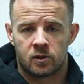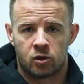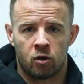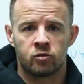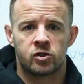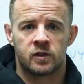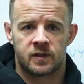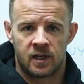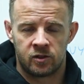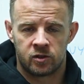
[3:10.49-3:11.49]
conscious
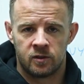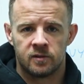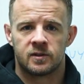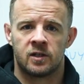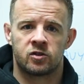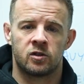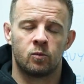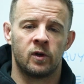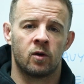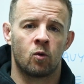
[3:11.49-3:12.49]
tension, tension that
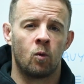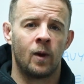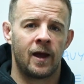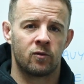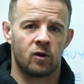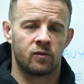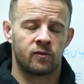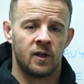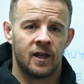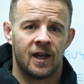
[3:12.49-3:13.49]
we are aware of,